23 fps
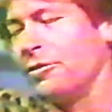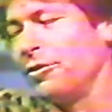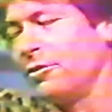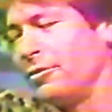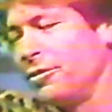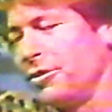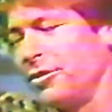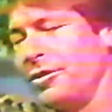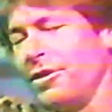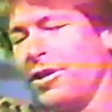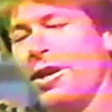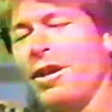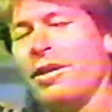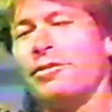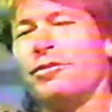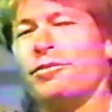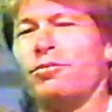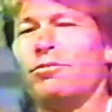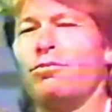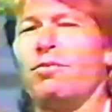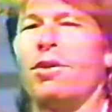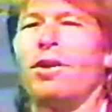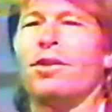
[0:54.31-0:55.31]
which was
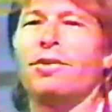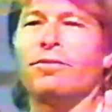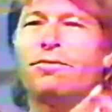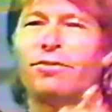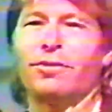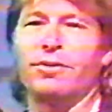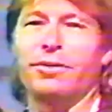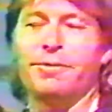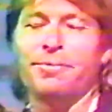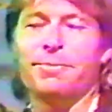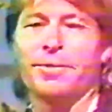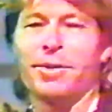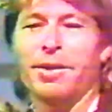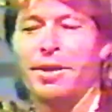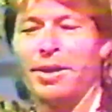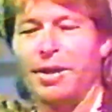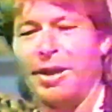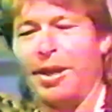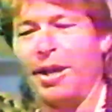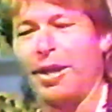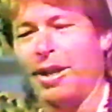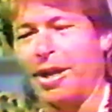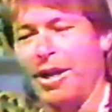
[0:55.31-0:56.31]
just wonderful,
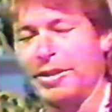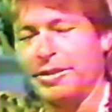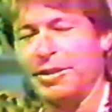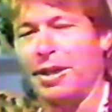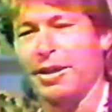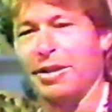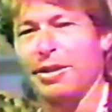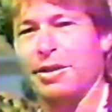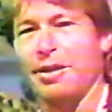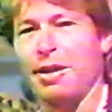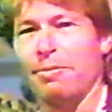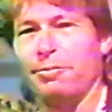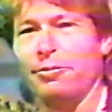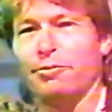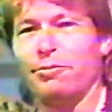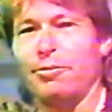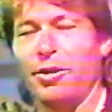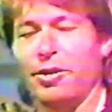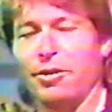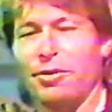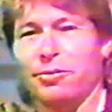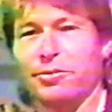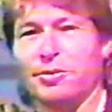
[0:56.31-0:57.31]
and I sang a couple
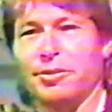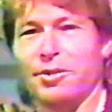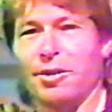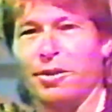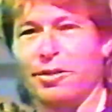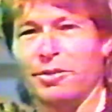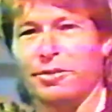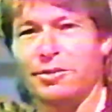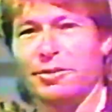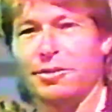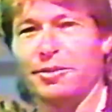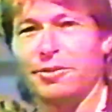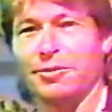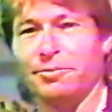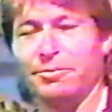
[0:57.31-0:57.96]
of my own songs.